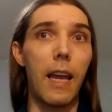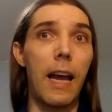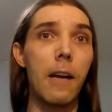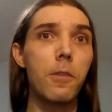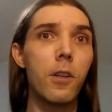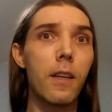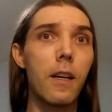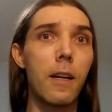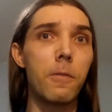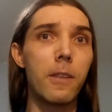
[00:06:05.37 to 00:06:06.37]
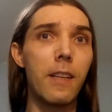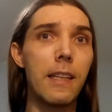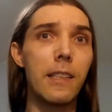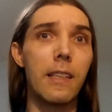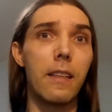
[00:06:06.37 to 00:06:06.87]
After the
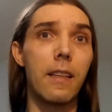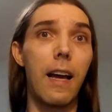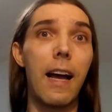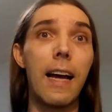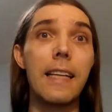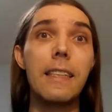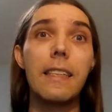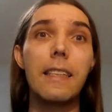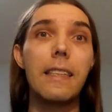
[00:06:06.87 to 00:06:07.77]
conversation, I